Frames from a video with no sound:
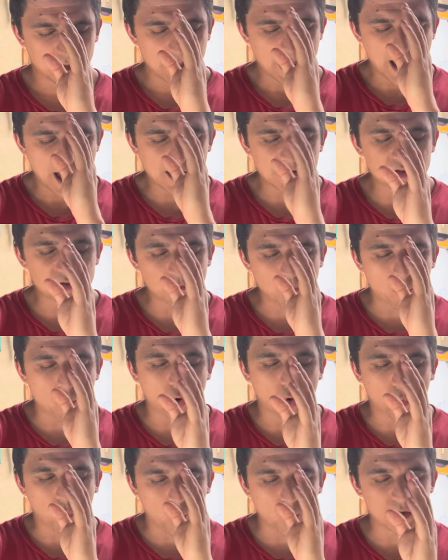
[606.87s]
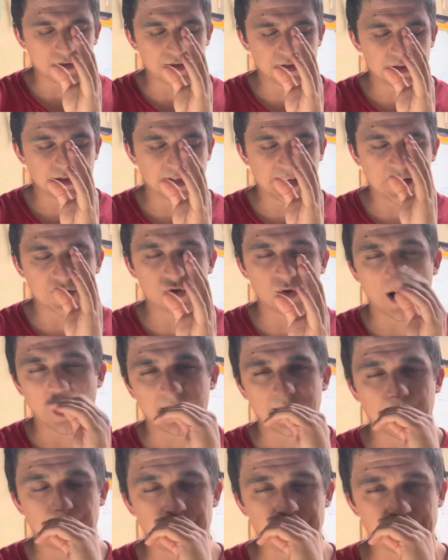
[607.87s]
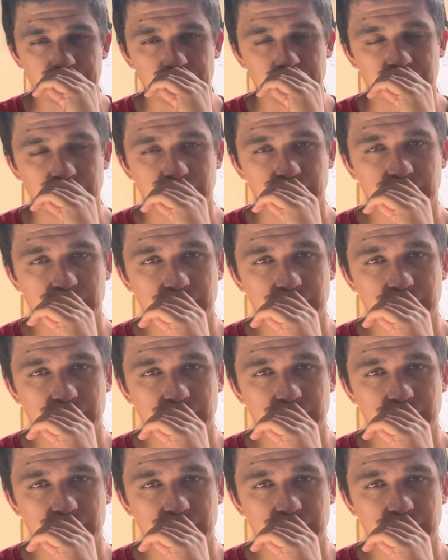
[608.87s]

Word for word: How does more quads get you out of that position?